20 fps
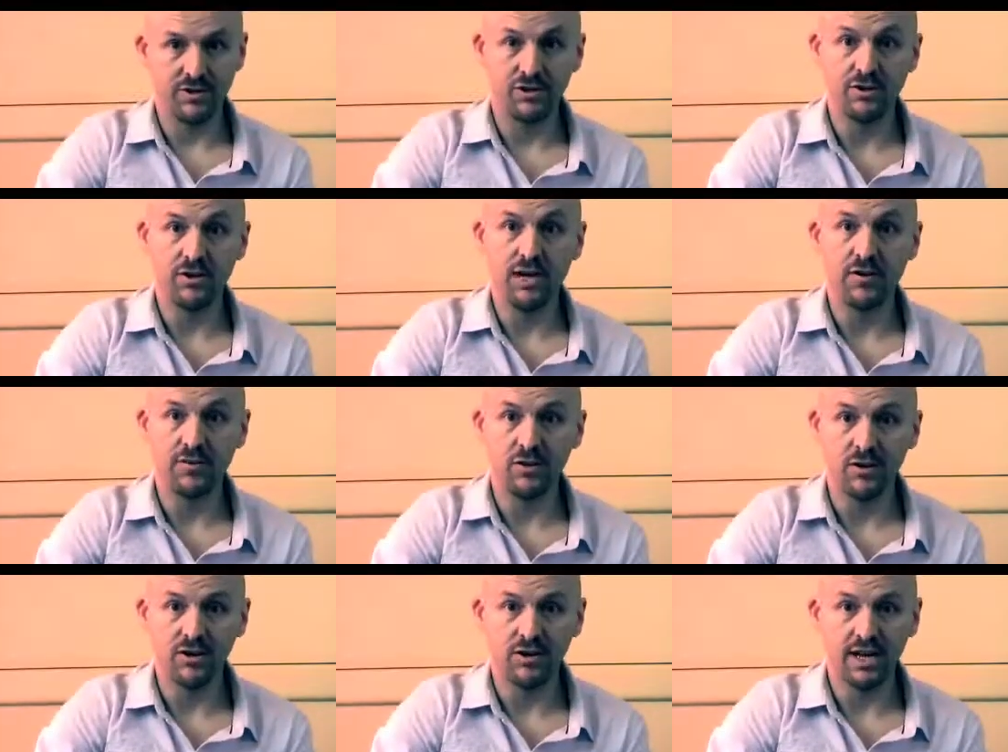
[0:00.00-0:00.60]
you do
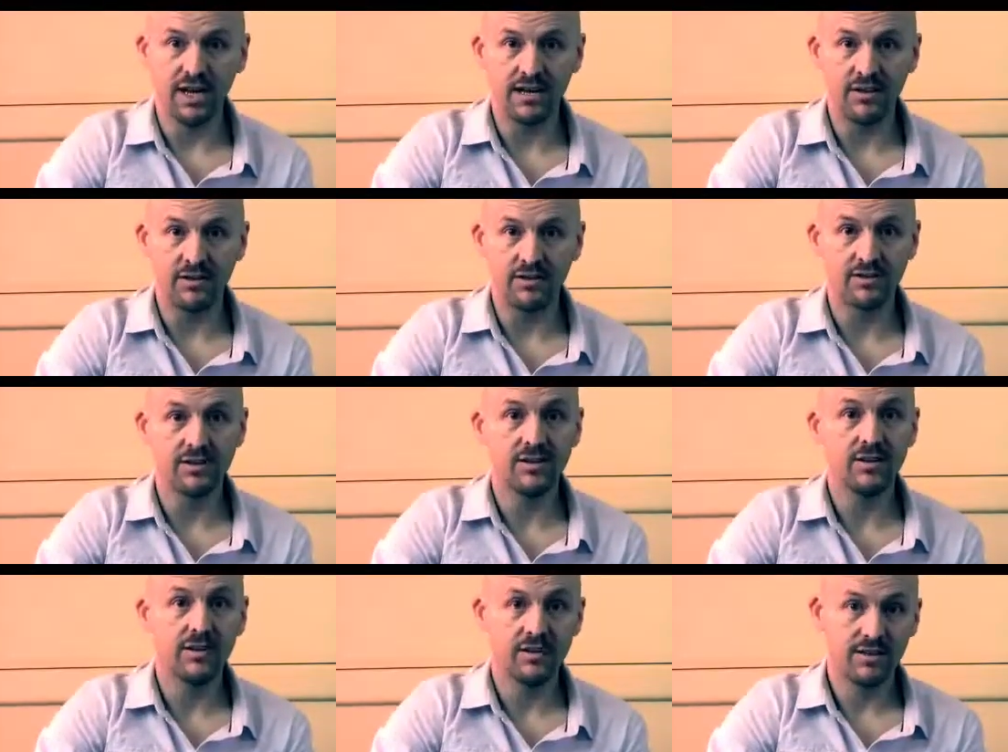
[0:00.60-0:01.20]
have long nails,
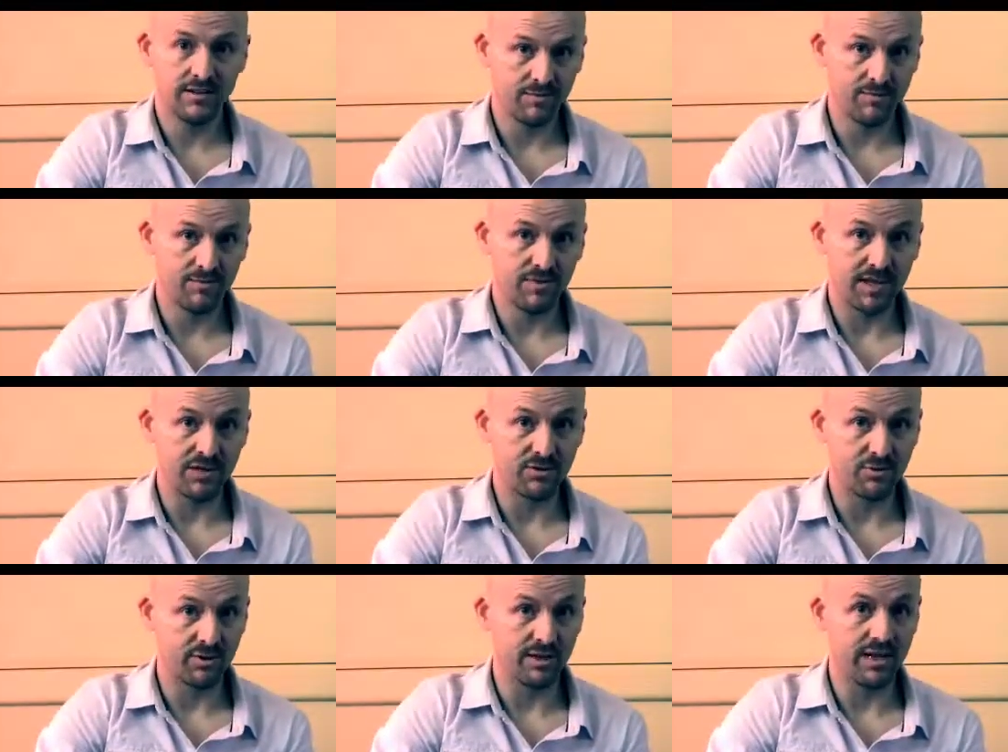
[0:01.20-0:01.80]

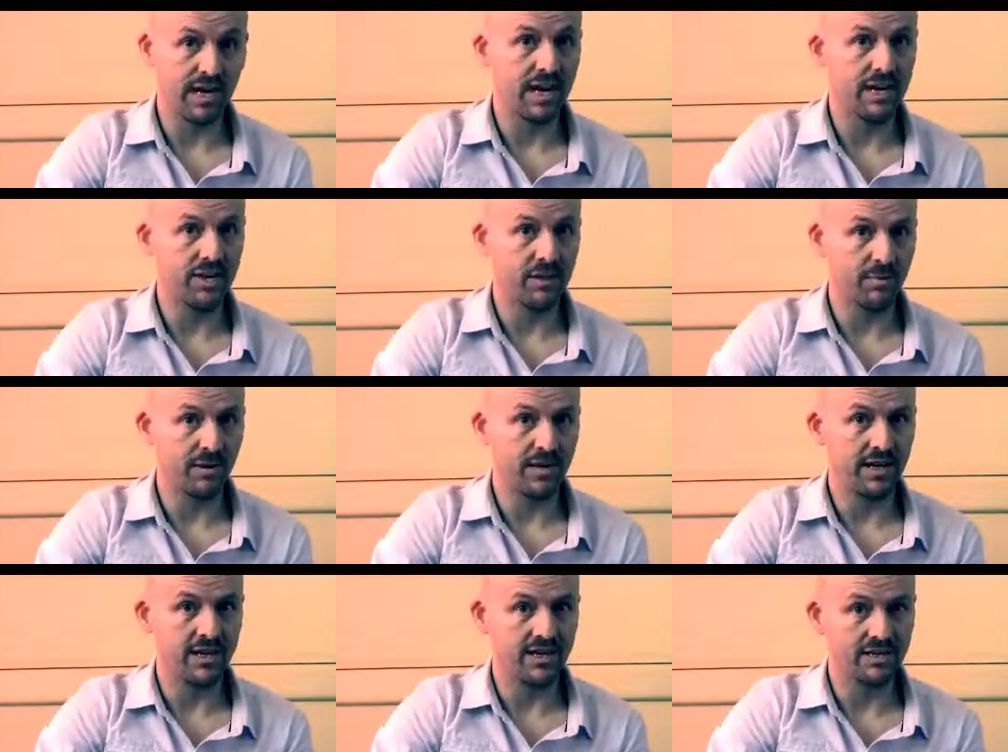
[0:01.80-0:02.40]
it's really hard to
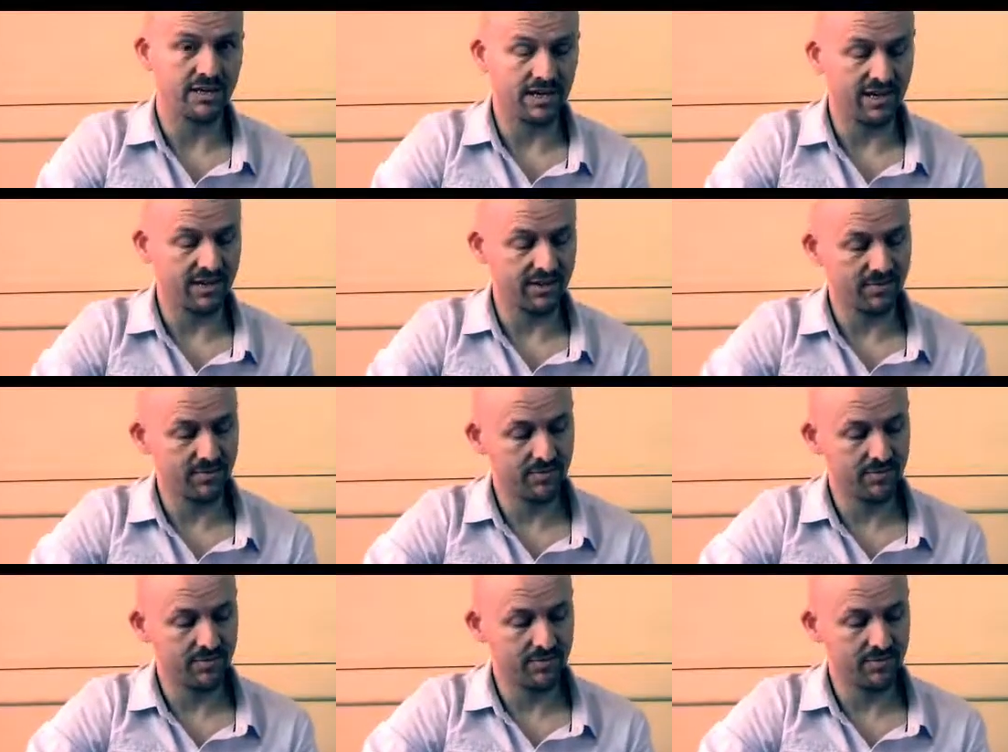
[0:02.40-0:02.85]
play guitar